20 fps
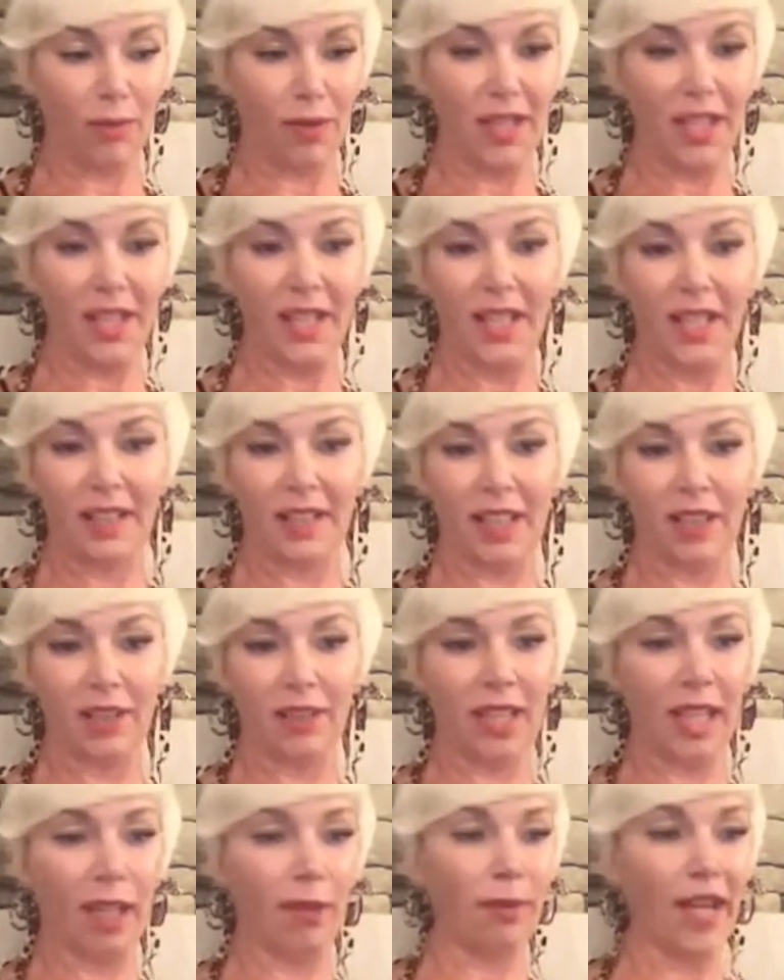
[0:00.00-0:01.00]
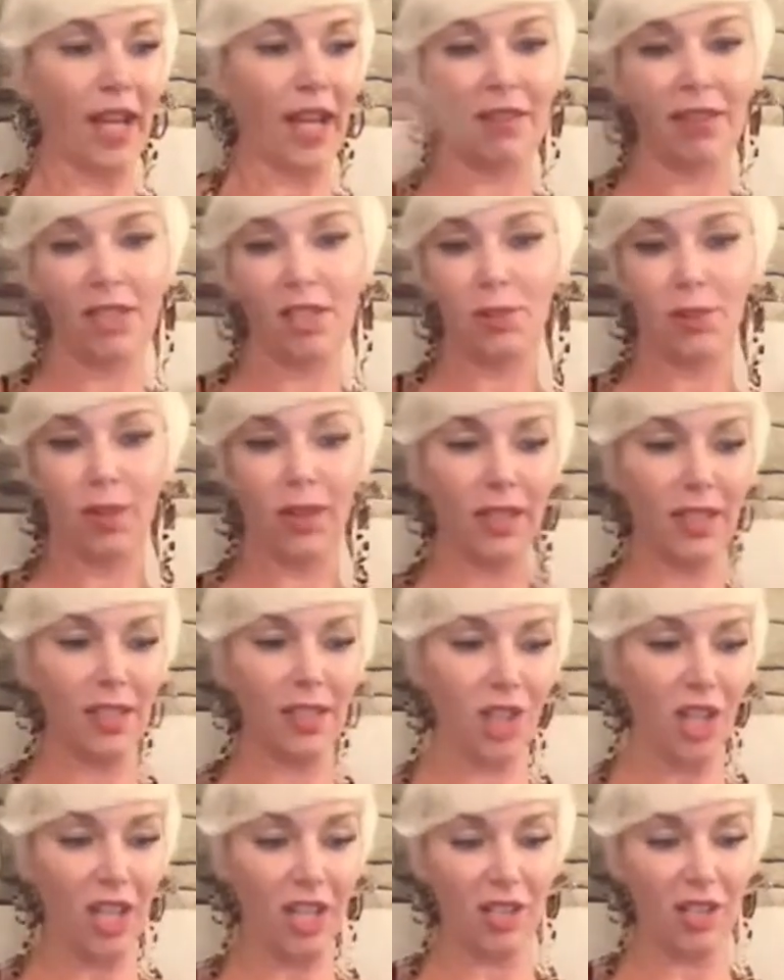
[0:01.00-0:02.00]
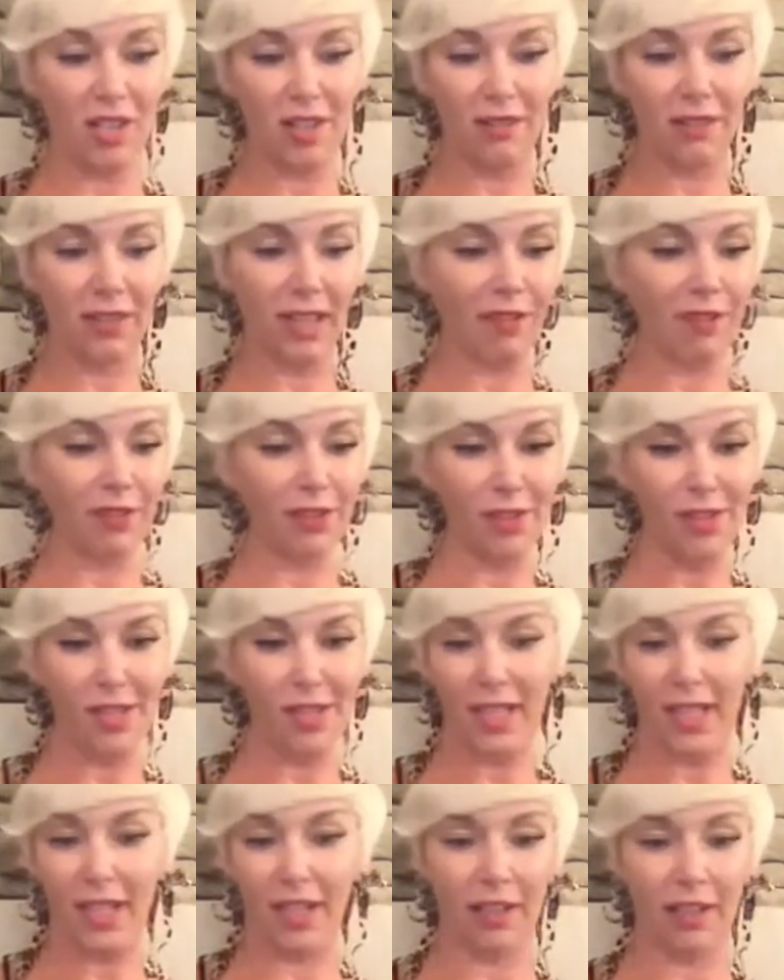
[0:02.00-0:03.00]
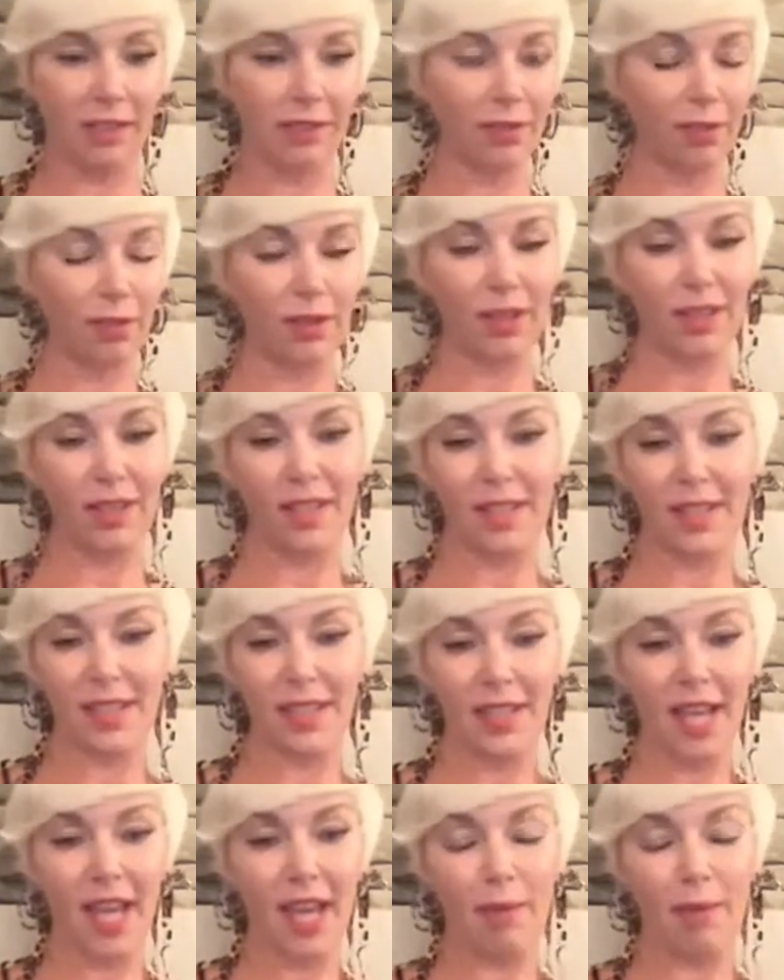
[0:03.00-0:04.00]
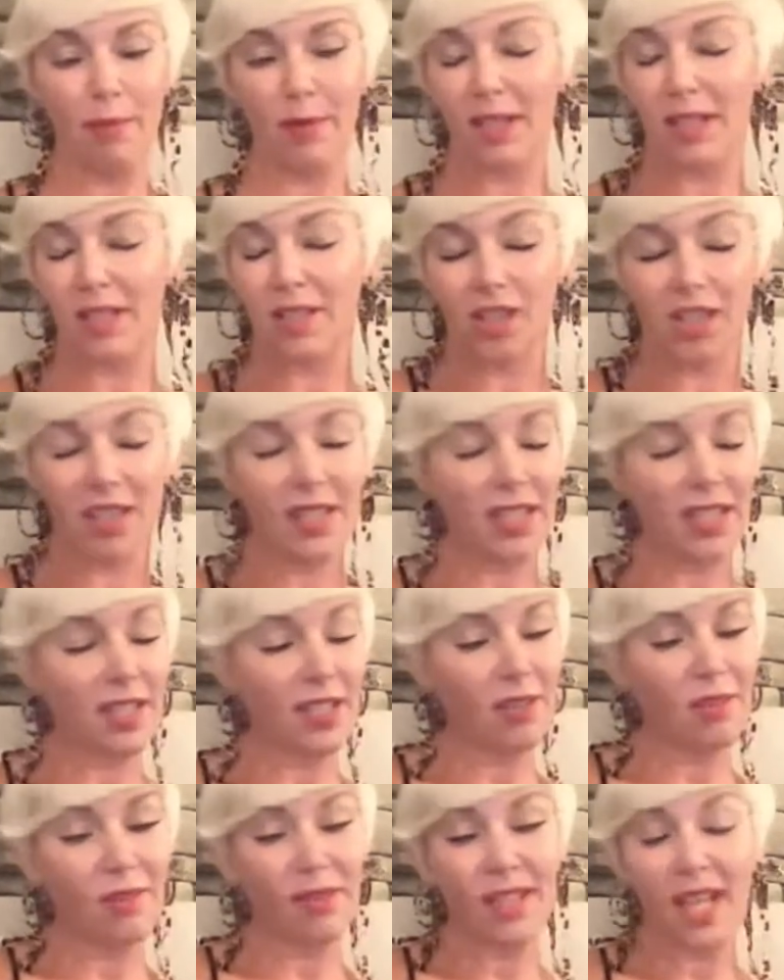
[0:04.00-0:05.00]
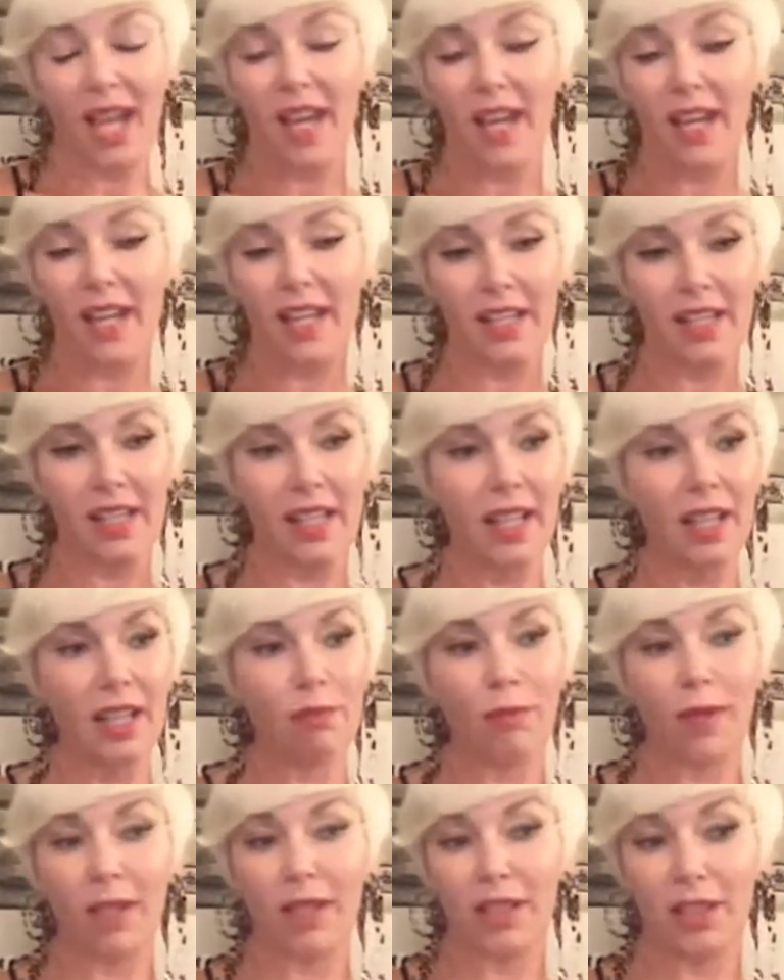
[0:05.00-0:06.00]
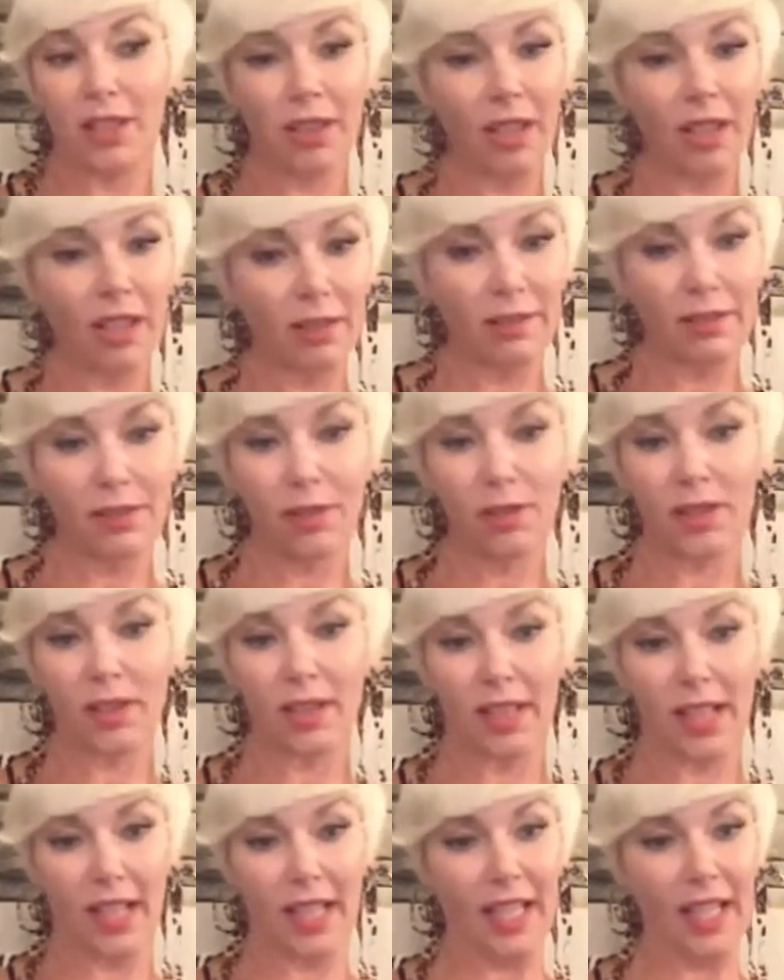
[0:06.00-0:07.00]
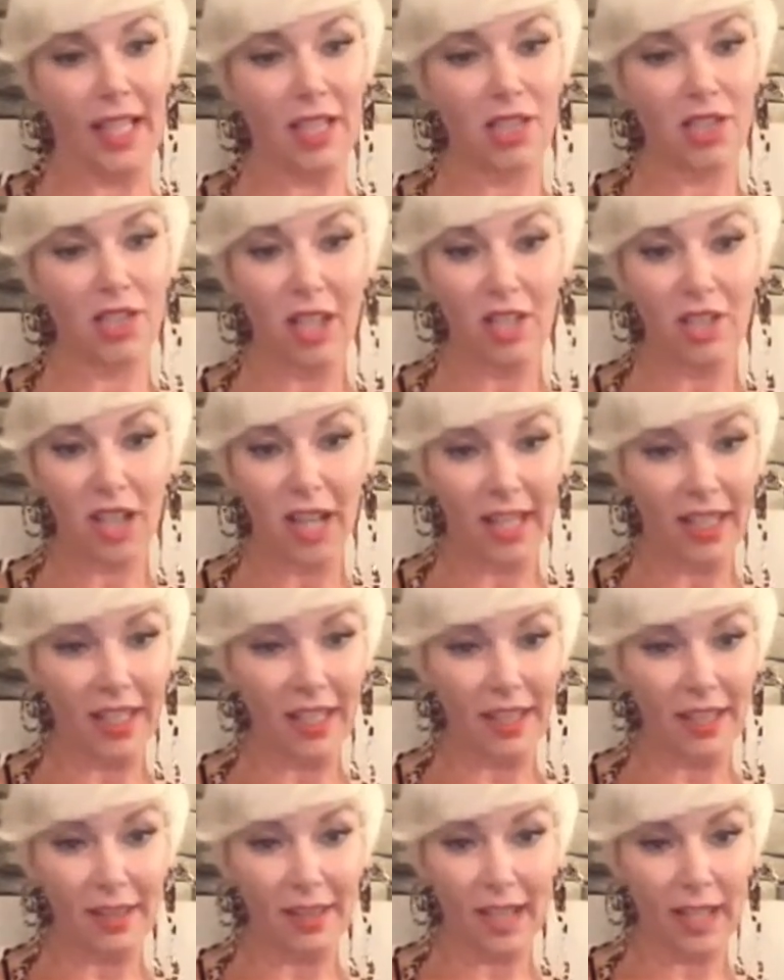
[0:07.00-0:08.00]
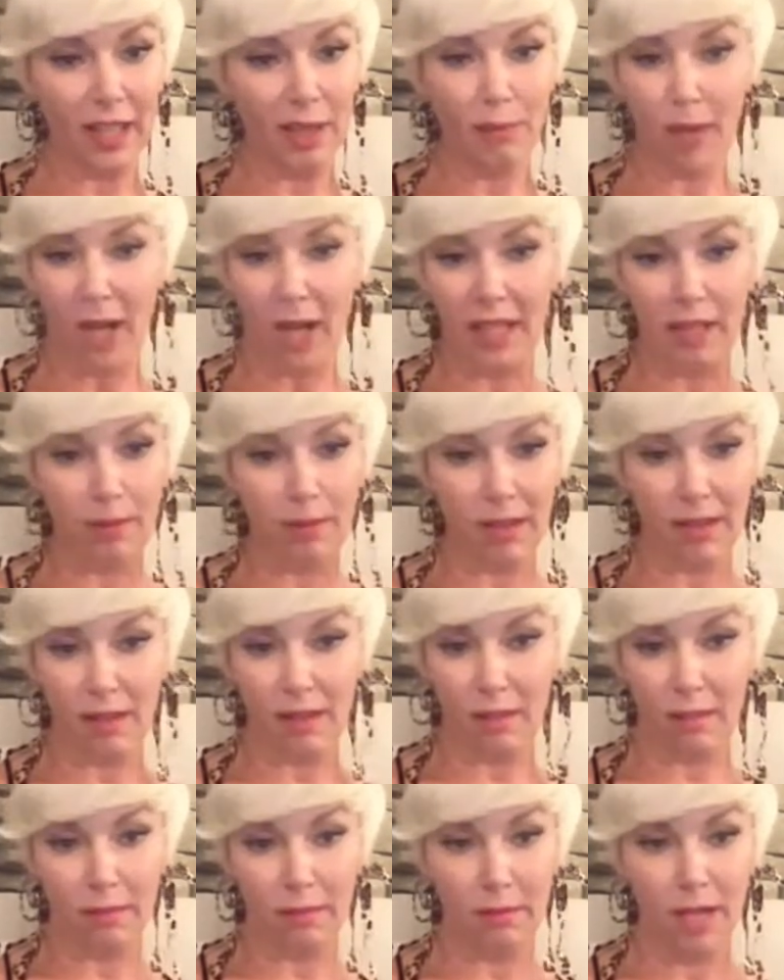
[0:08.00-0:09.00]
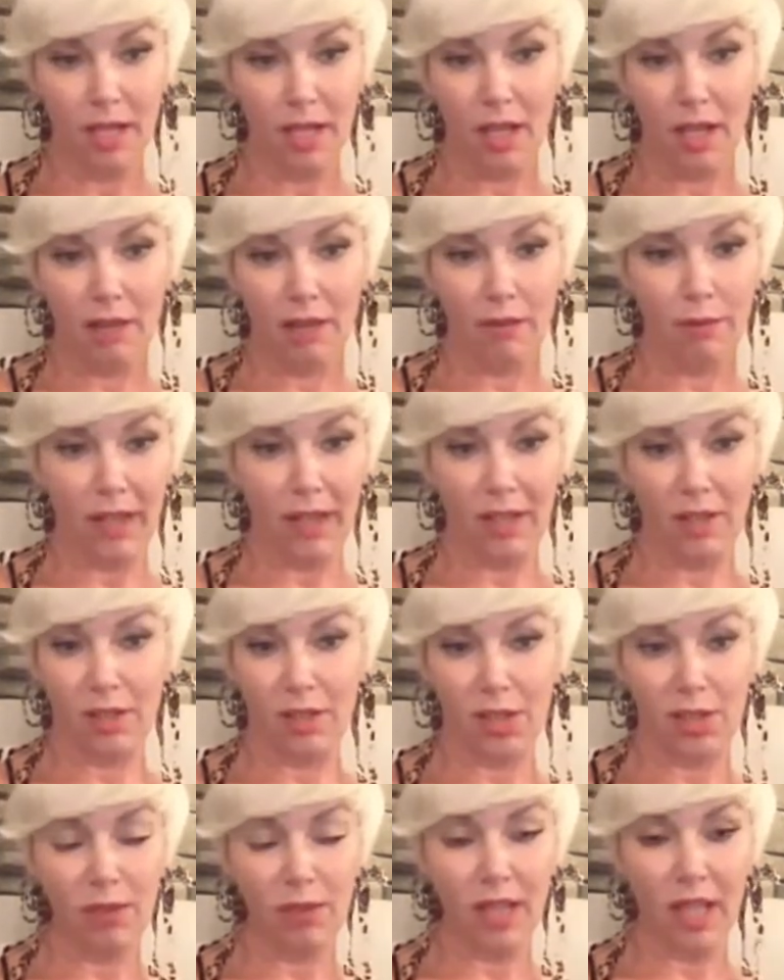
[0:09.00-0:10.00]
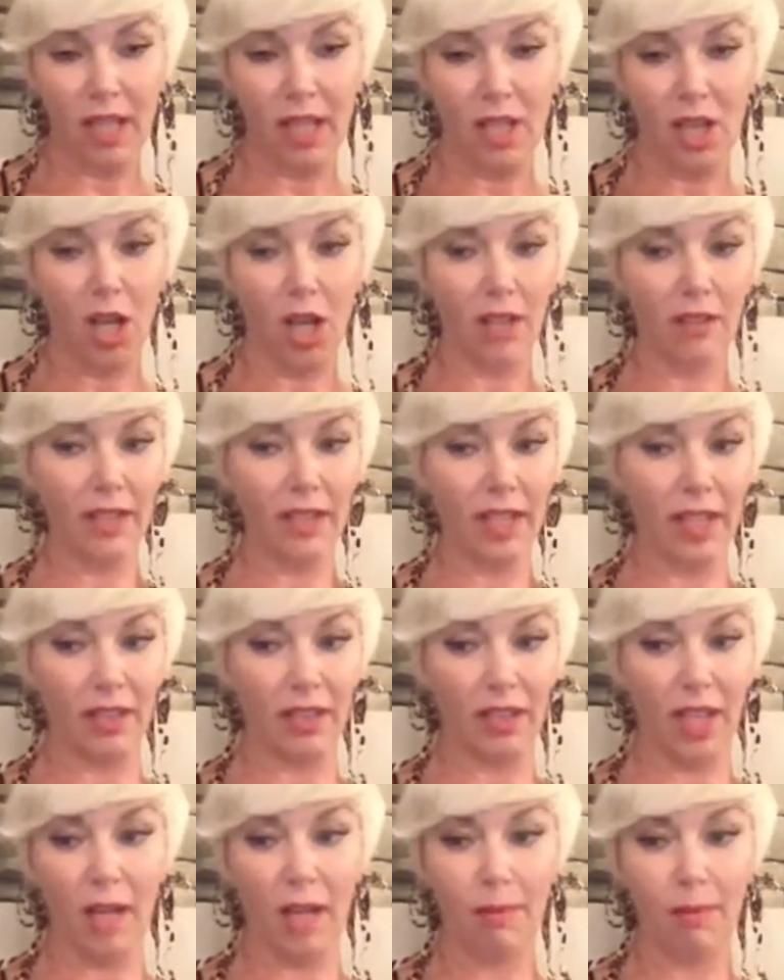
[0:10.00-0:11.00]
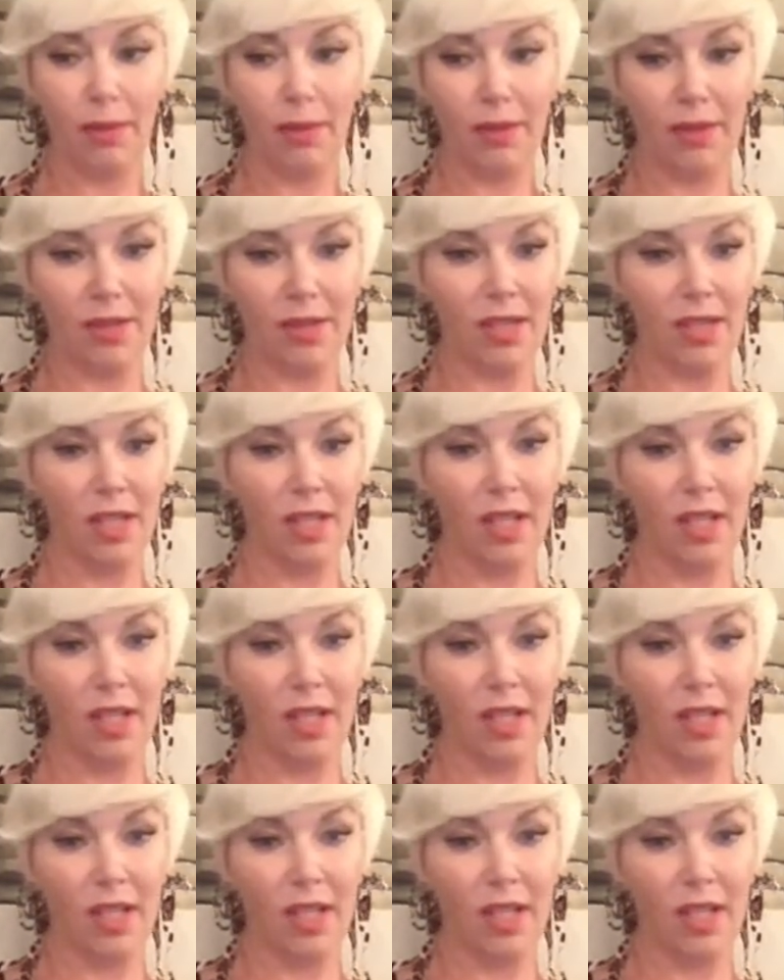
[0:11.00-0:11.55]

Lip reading: thinking like, okay, we have to do all these changes of levels and get on the floor and this and that. But just as you said, well, you're on the floor and I can't judge any body rhythm of what you're doing, all of the other couples